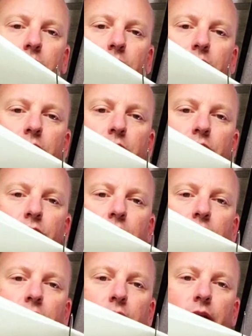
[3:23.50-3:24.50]
just
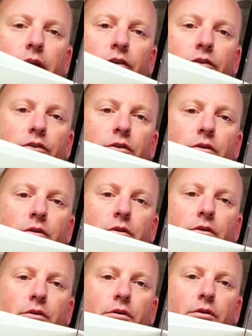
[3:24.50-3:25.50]
like this,
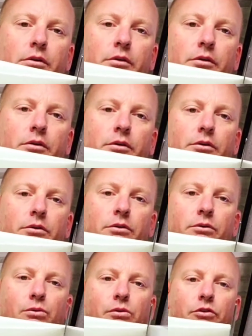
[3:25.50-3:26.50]

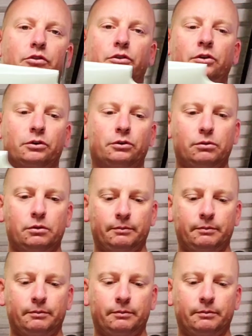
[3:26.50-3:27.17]
quarter circle.